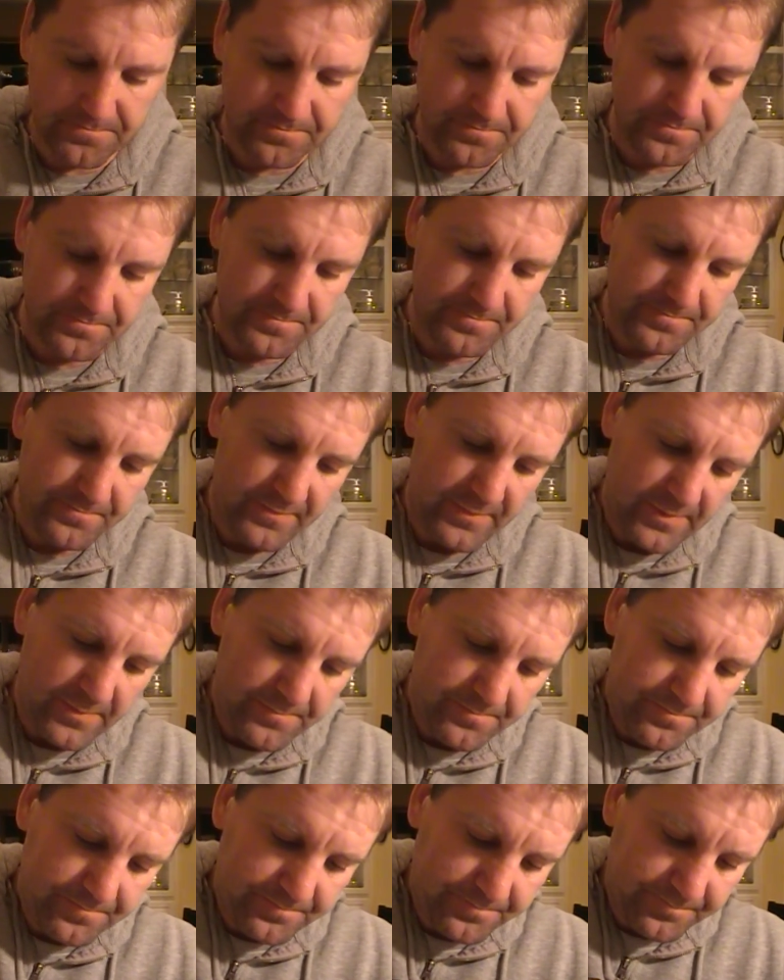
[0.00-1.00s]

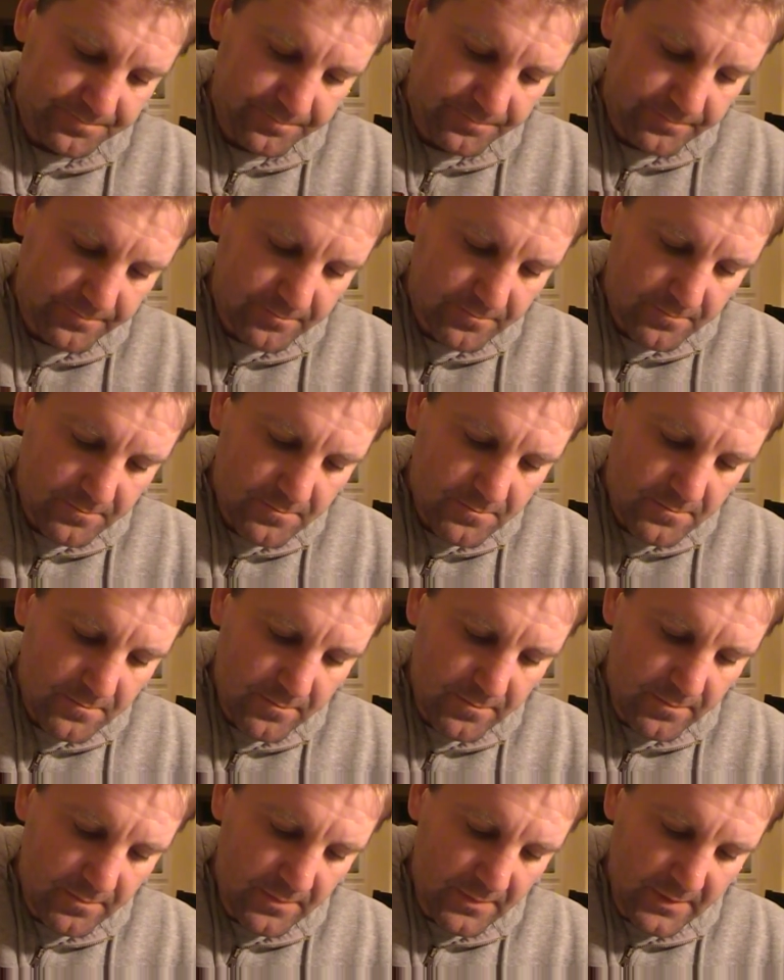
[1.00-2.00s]

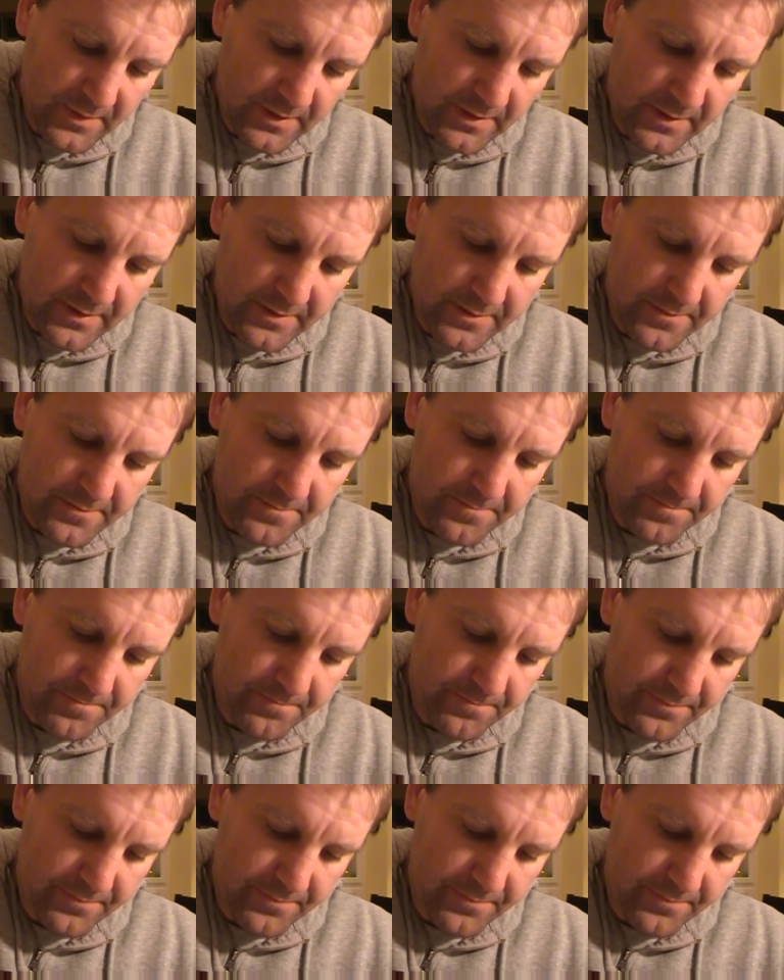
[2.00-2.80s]
(no one is talking)